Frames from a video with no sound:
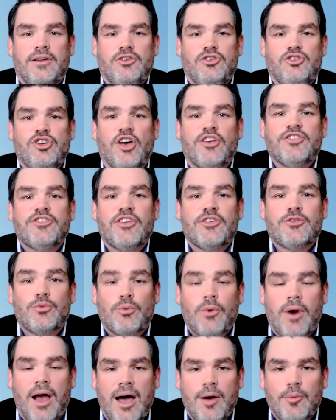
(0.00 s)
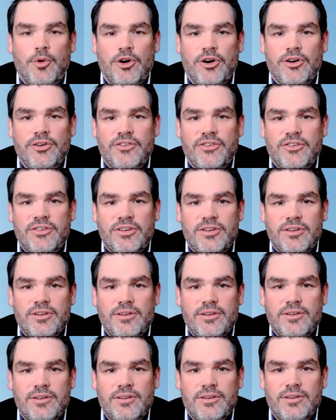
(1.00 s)
Justice Roberts
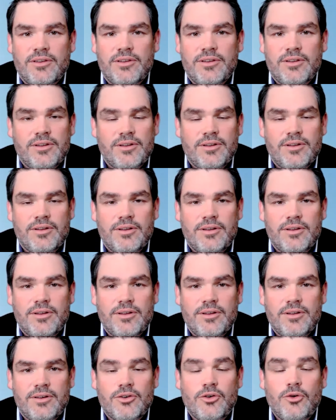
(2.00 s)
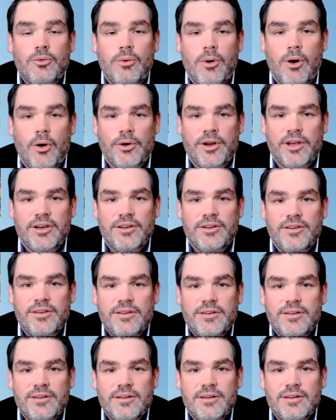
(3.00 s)
quoted
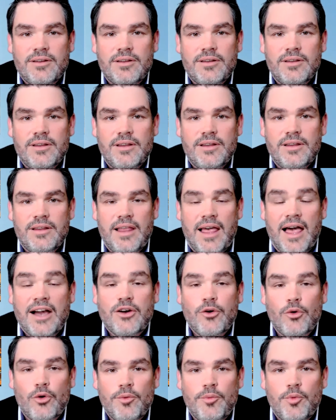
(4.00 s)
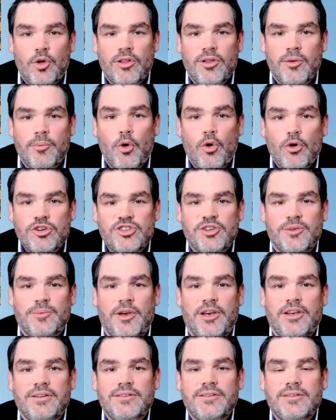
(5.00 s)
equitable
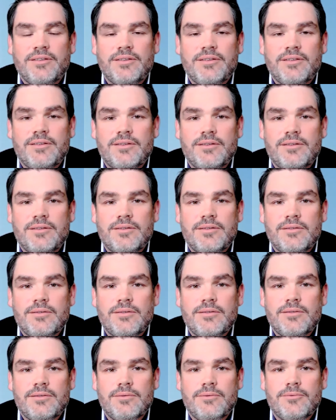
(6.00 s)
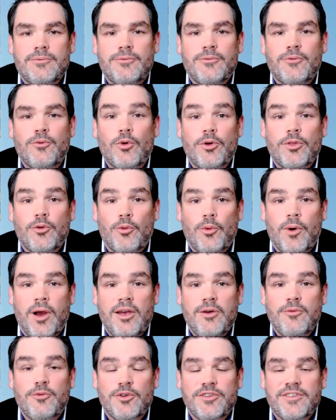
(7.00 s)
apportionment for the
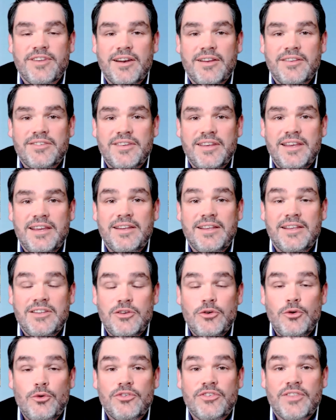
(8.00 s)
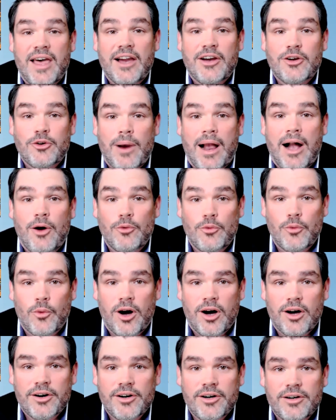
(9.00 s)
right for Tennessee to use that
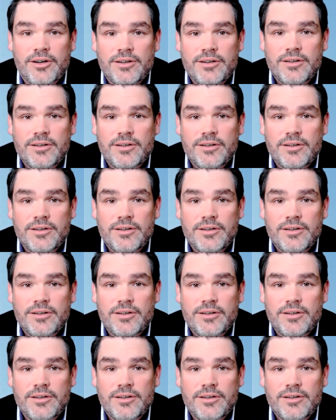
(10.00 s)
groundwater.